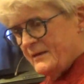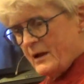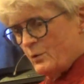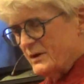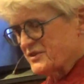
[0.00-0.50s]

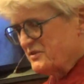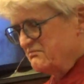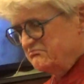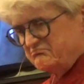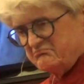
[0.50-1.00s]
There
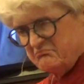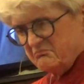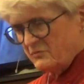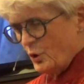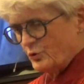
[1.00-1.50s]
was
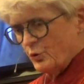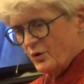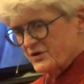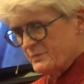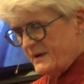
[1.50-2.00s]
no
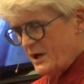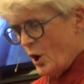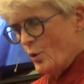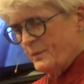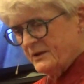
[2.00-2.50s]
doors being
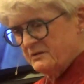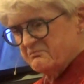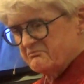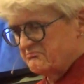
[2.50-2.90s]
opened,